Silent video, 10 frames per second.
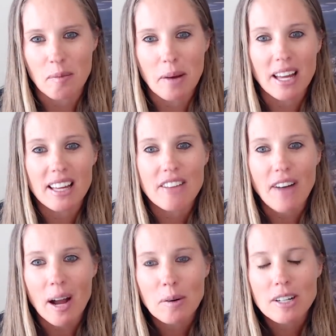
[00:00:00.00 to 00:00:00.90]
But if
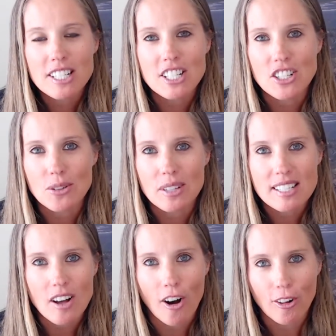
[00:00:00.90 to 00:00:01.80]
I were to do this
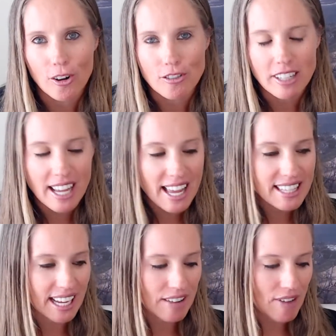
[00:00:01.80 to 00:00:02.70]
all over again,
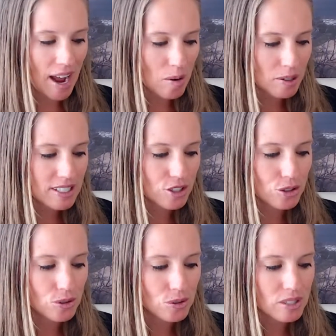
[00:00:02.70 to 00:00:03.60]
like if I were
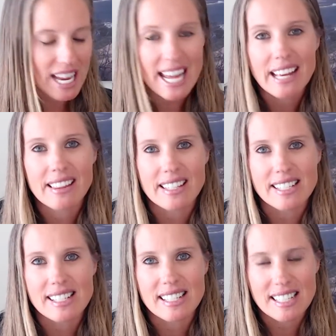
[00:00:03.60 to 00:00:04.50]
to take
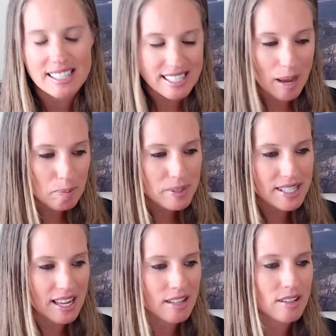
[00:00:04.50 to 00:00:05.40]
these steps
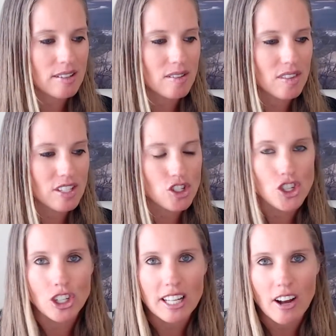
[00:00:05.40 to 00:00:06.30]
and this
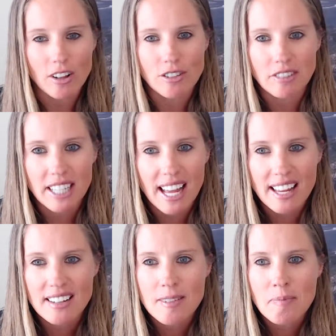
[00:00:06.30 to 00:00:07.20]
journey all over
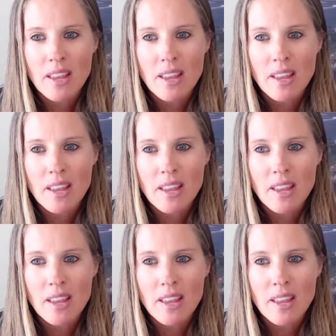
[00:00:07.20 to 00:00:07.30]
again,